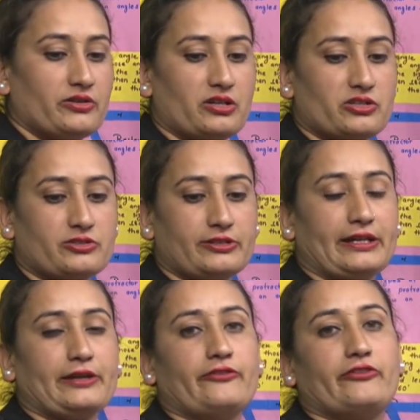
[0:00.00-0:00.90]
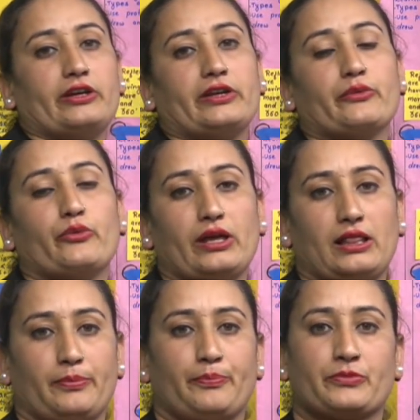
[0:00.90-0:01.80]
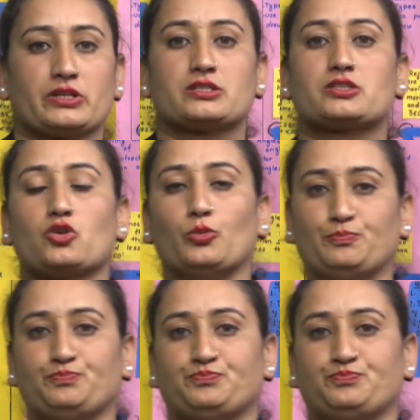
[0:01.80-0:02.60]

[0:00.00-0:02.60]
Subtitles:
understood it very well. So,